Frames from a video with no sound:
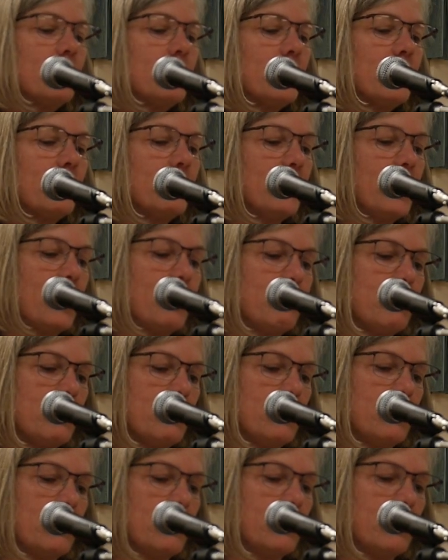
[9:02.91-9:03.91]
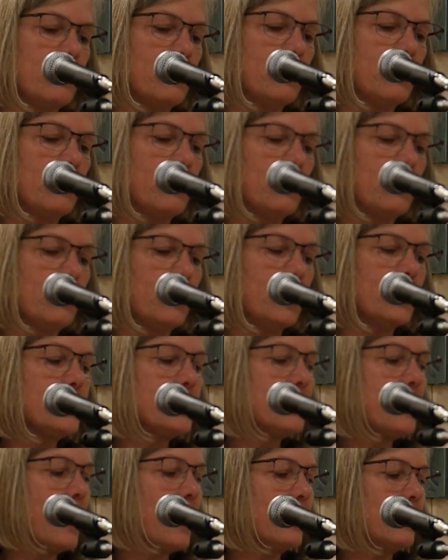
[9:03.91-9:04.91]
with her neighbor, and
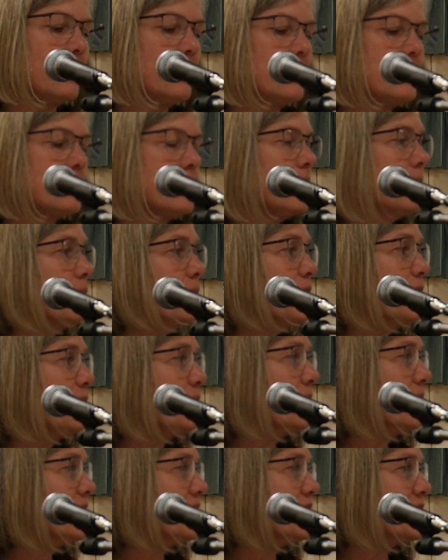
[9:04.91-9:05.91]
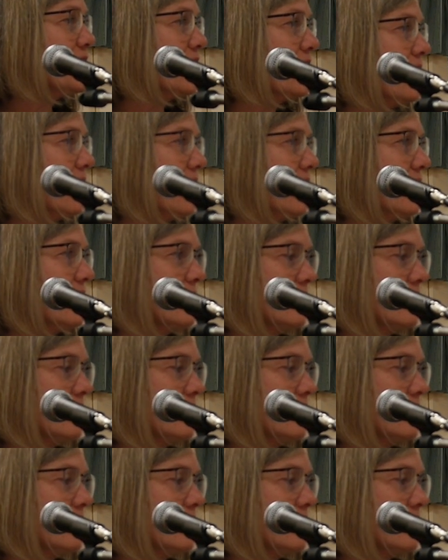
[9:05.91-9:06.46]
sat in the same pew each Sunday.